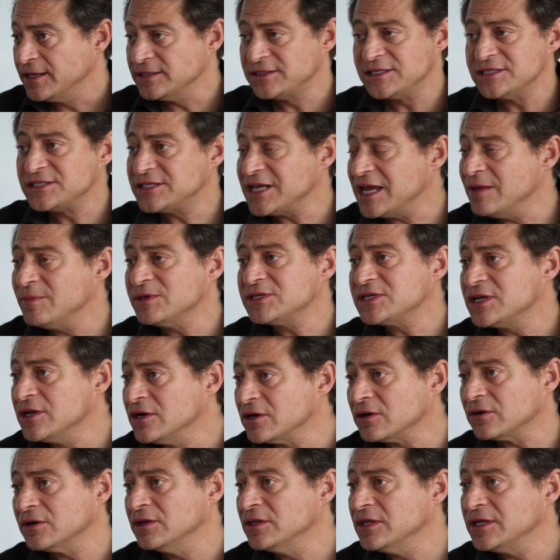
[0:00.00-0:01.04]
is the same as
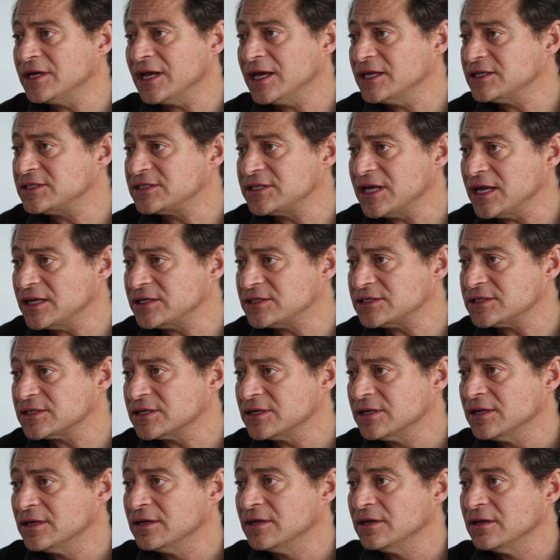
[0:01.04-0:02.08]
here in the United States.
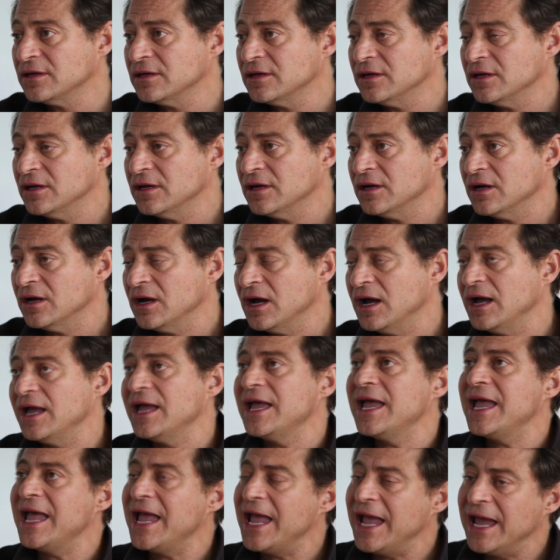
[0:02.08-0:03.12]

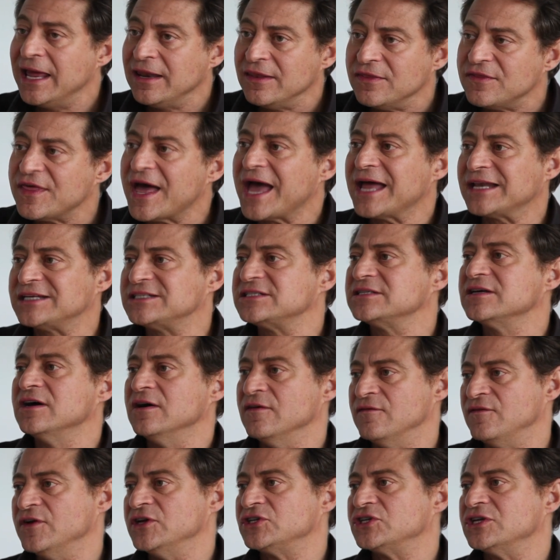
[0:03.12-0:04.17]
And that's
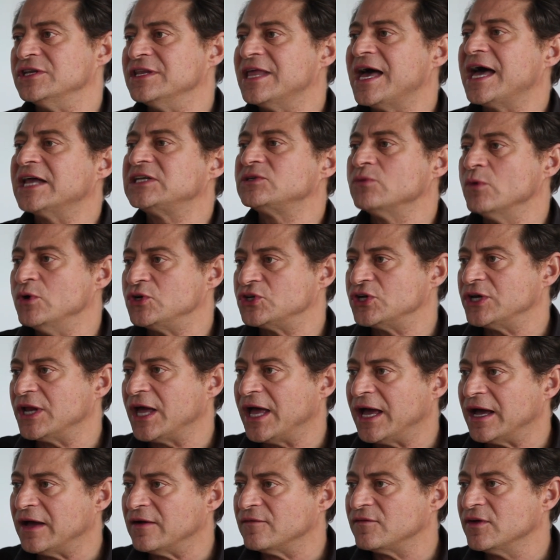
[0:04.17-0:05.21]
a vision. That's what we should
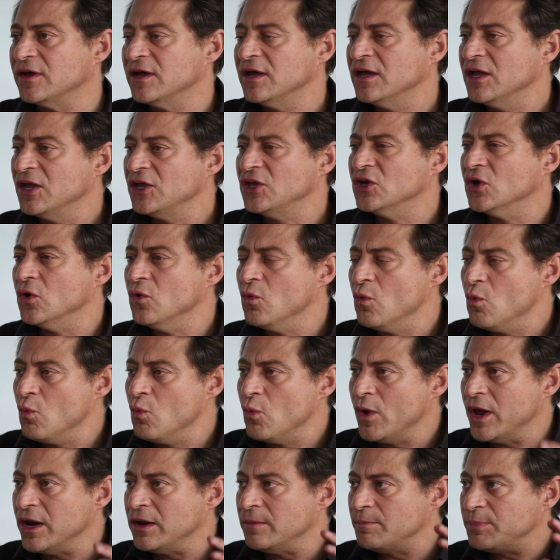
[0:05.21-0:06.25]
have.
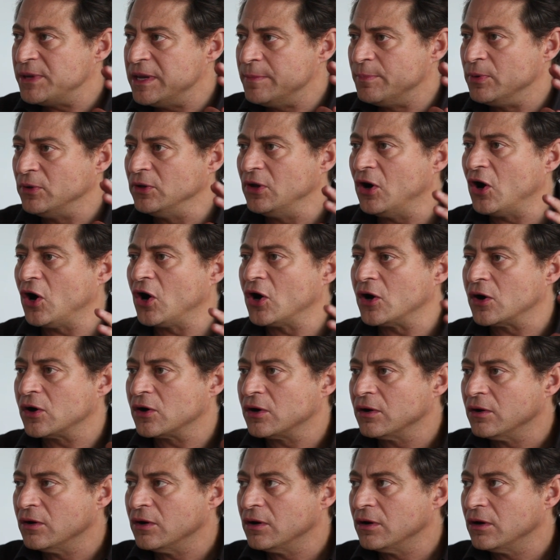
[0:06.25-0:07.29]
When people
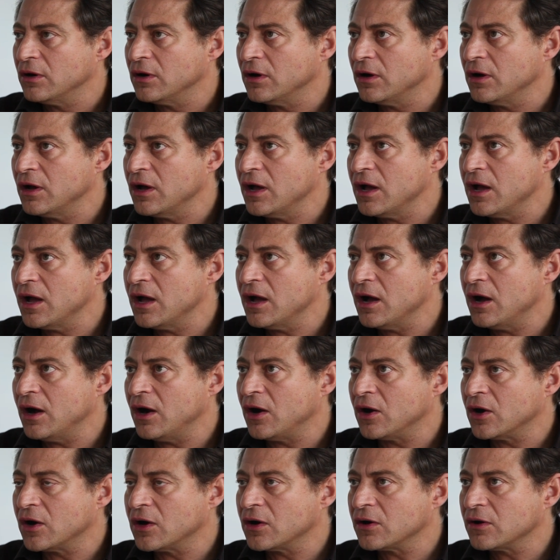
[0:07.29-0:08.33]

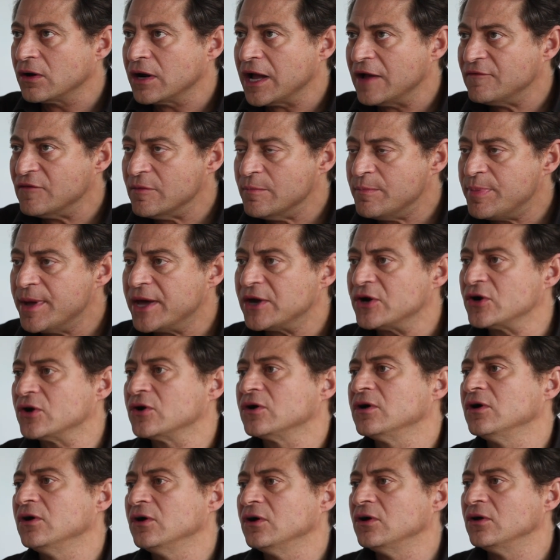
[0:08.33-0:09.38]
have a
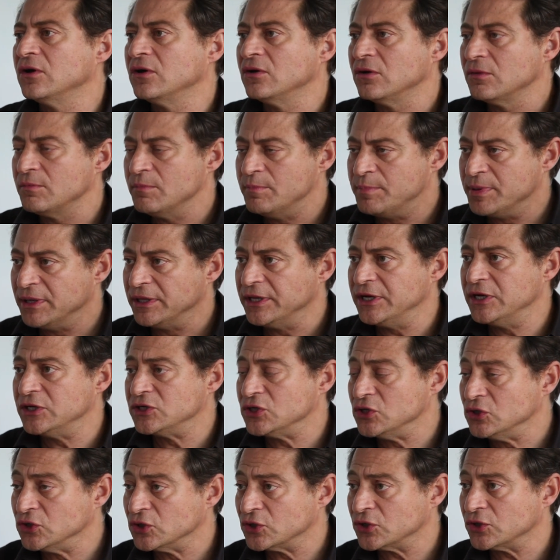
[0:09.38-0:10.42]
better ability
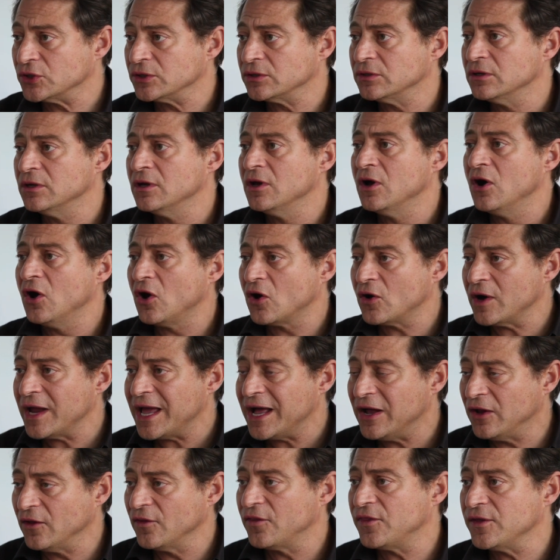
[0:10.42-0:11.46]
to learn, are
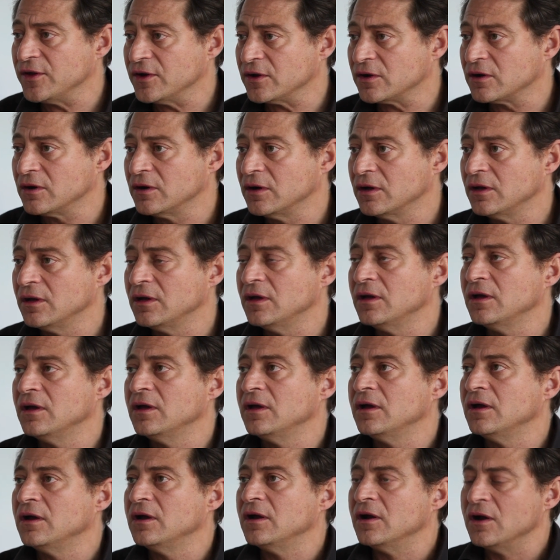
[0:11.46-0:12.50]
healthier,
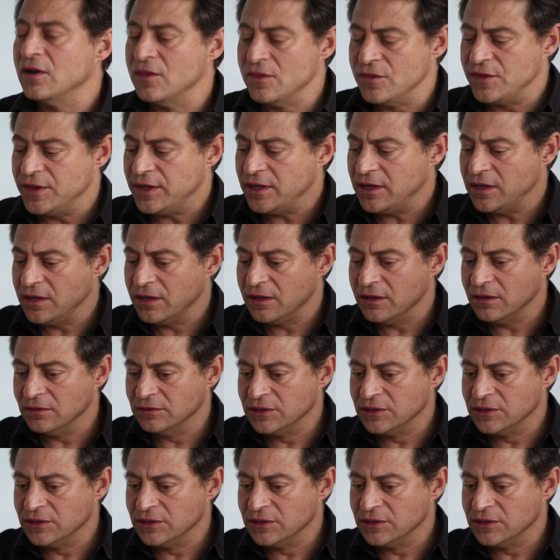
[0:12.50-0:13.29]
the